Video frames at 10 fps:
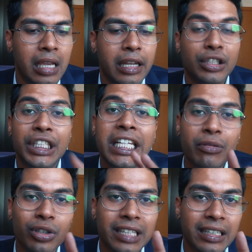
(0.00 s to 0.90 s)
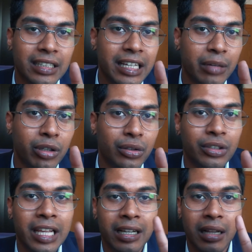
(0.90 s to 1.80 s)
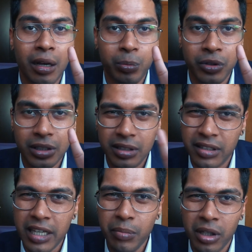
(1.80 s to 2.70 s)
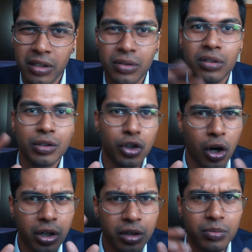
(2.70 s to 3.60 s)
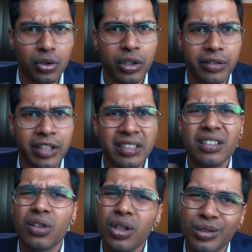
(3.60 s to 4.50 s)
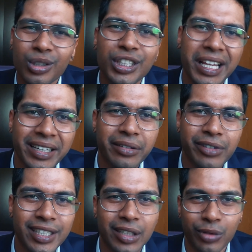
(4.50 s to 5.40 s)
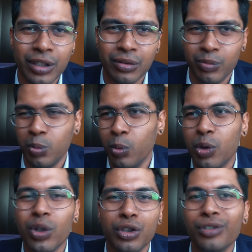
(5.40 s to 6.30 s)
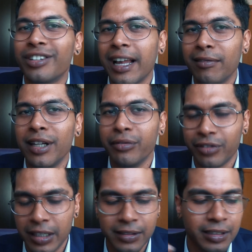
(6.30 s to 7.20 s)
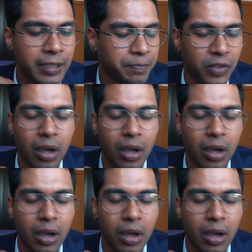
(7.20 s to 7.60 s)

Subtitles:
Now she was actually able to take up this 3 months short-term student visa. It's also the Schengen Visa with which you travel in France, right?